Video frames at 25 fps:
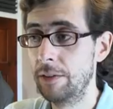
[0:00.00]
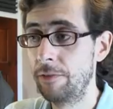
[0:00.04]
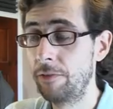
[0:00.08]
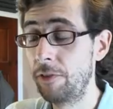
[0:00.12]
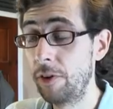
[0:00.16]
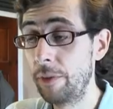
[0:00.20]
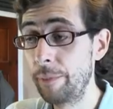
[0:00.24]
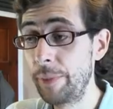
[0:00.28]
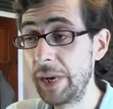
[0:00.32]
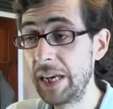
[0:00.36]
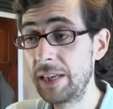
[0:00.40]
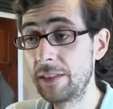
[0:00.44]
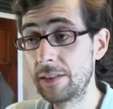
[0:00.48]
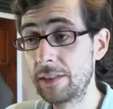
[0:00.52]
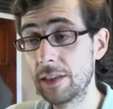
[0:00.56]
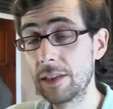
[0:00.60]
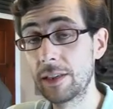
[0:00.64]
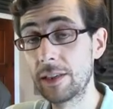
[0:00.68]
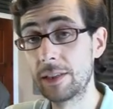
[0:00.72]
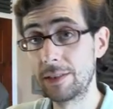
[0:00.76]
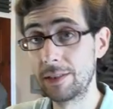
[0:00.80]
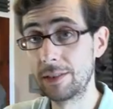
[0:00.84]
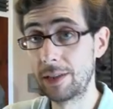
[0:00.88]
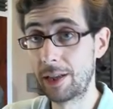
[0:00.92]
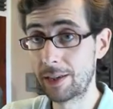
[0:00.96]
For a beta,
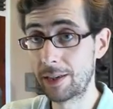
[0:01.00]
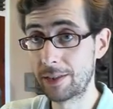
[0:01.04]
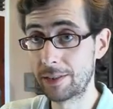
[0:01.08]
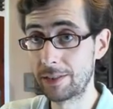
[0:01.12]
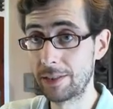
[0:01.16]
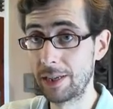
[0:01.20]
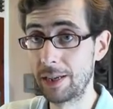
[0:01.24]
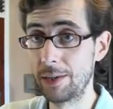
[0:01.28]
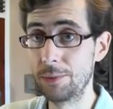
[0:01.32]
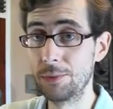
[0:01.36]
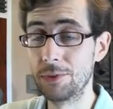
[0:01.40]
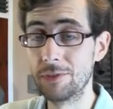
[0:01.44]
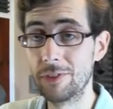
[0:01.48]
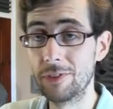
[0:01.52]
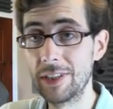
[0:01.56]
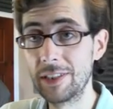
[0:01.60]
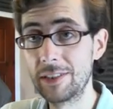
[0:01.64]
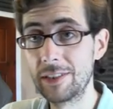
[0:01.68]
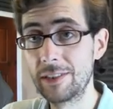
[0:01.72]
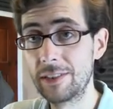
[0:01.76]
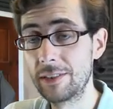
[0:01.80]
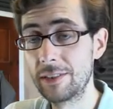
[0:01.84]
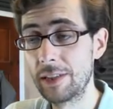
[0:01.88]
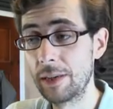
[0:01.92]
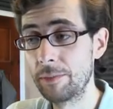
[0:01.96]
because like I say, it was
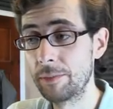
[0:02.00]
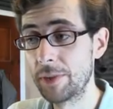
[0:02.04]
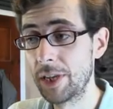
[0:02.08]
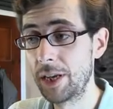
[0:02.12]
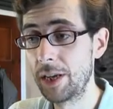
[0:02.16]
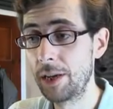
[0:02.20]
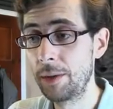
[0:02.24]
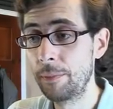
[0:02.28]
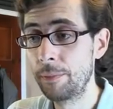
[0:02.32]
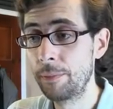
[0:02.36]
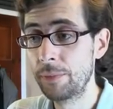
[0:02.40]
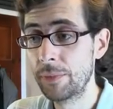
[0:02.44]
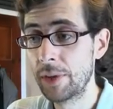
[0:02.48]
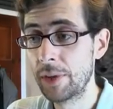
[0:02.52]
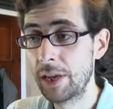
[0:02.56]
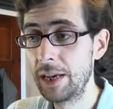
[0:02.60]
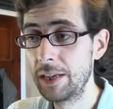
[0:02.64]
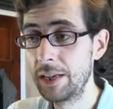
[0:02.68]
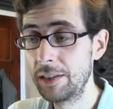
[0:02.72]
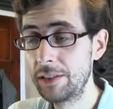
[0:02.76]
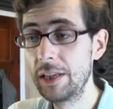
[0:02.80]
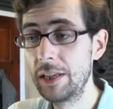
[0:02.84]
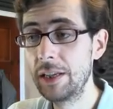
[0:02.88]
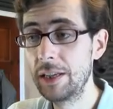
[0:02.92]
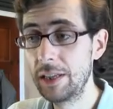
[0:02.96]
released the same day,
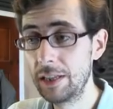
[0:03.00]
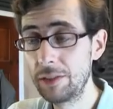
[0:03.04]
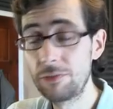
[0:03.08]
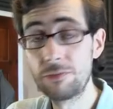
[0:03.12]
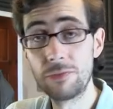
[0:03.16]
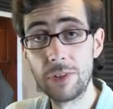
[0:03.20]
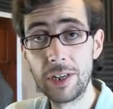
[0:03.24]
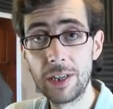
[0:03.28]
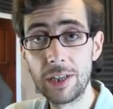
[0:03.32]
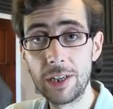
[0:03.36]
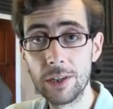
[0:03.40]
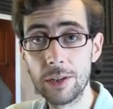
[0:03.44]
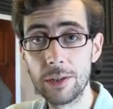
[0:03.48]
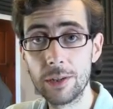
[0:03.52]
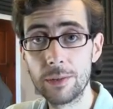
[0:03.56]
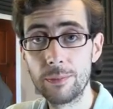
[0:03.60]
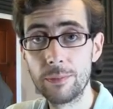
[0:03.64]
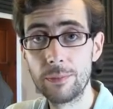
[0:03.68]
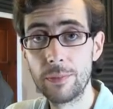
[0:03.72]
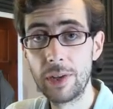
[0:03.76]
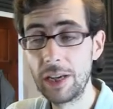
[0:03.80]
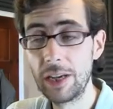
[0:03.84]
it, it, it's really good.